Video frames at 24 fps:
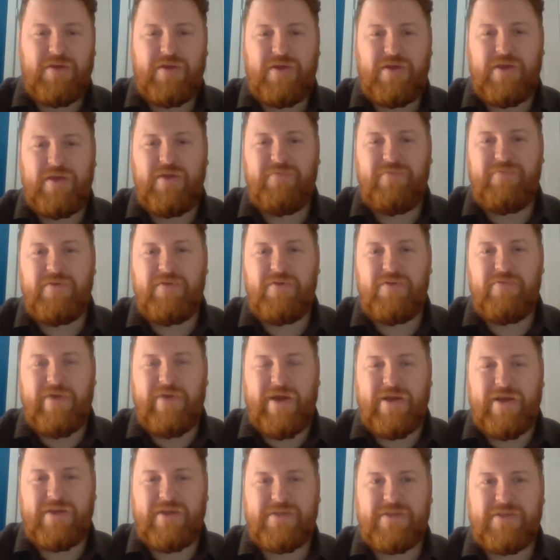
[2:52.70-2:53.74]
give you
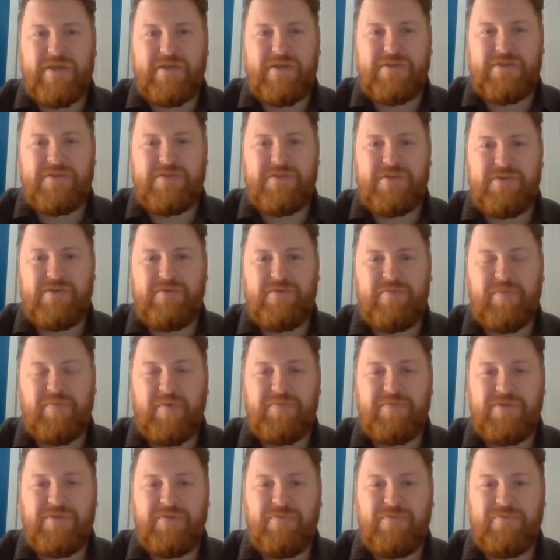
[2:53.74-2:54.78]
access to a
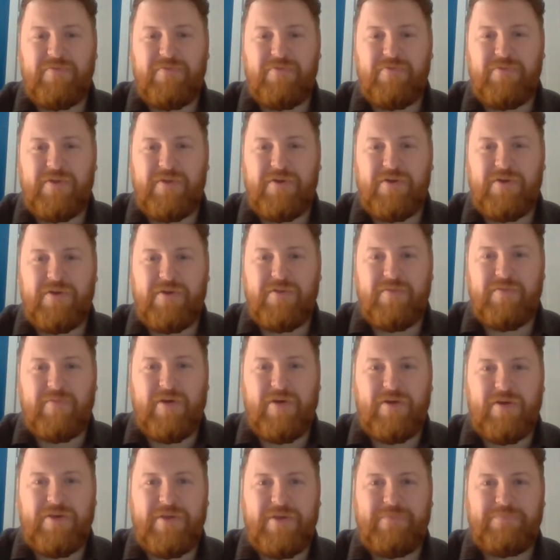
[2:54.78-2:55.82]
property that we've currently got on the
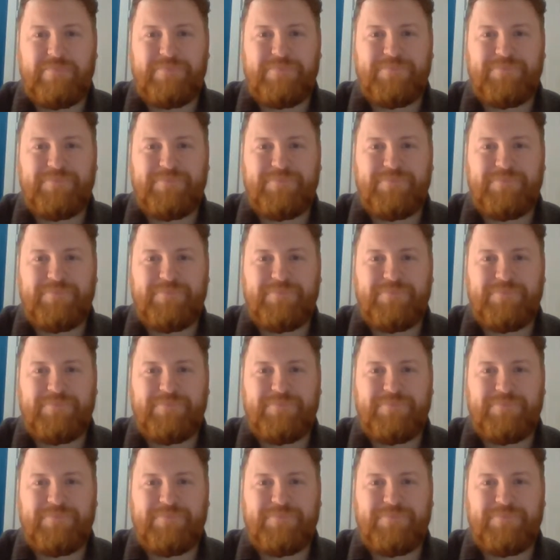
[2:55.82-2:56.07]
market.